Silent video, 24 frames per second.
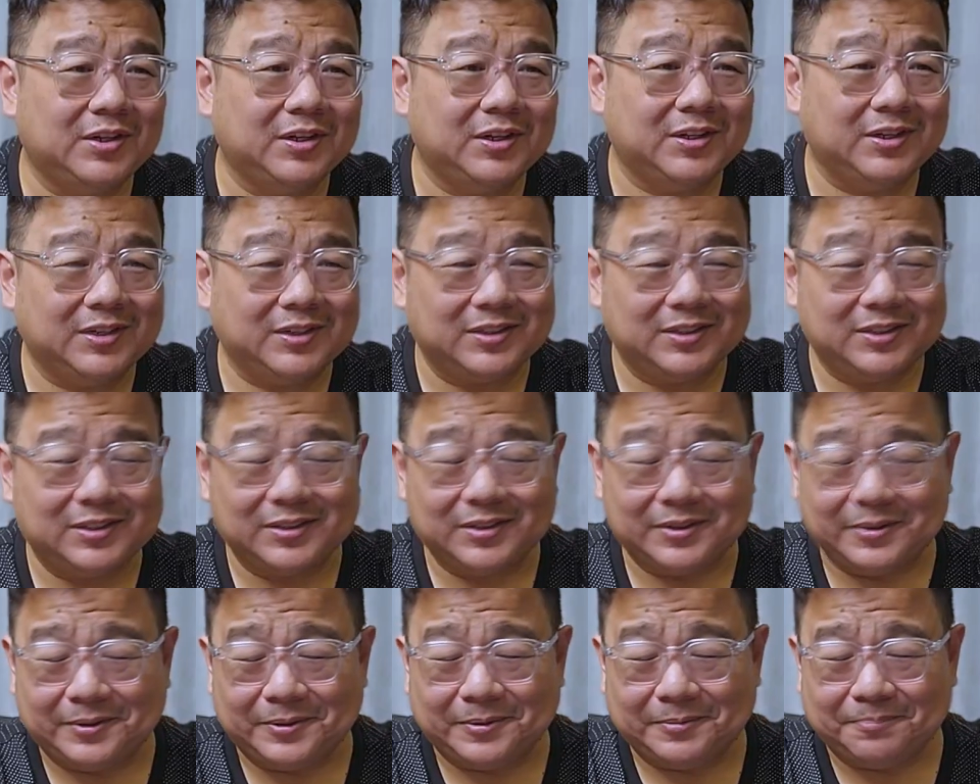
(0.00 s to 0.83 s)
It is
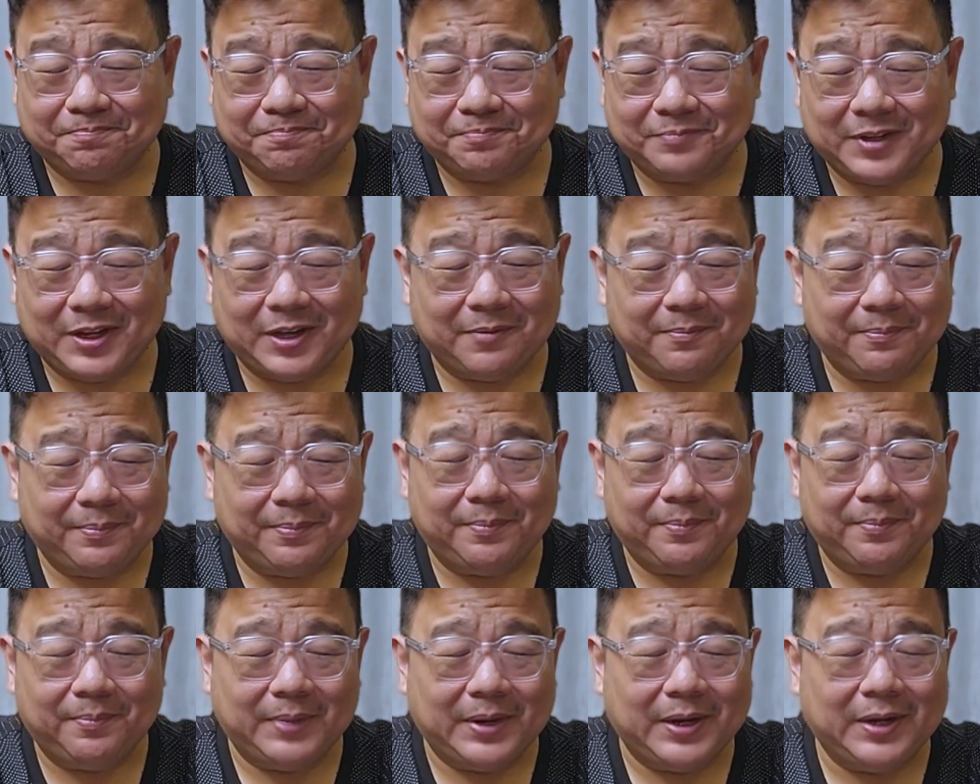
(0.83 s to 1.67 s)
um, there are
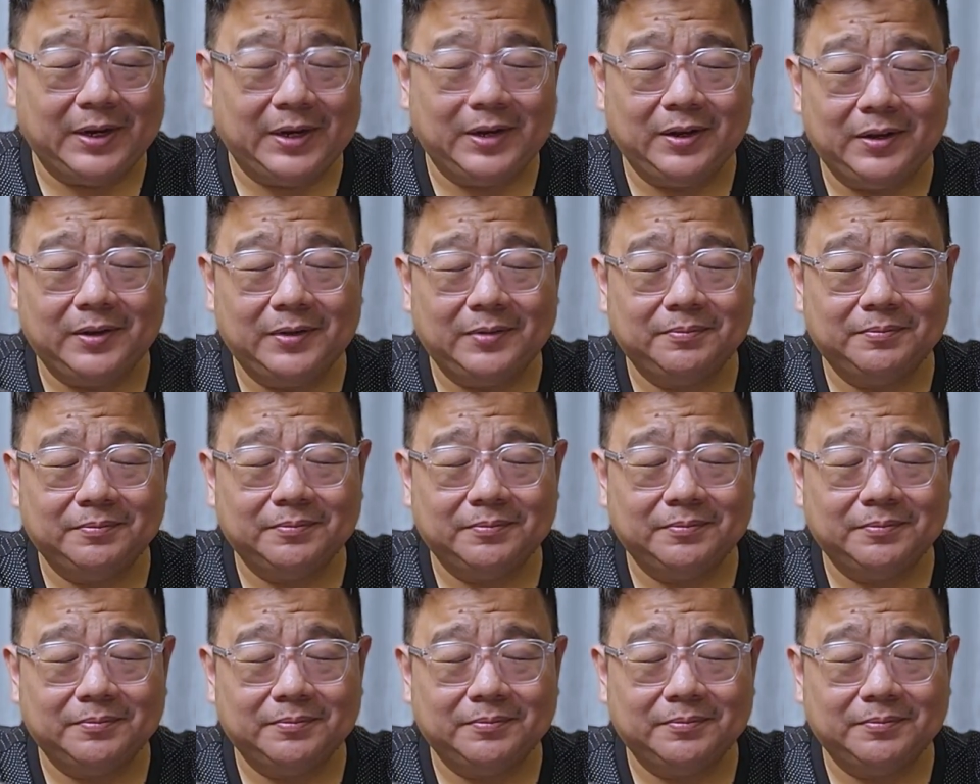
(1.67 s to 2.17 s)
many,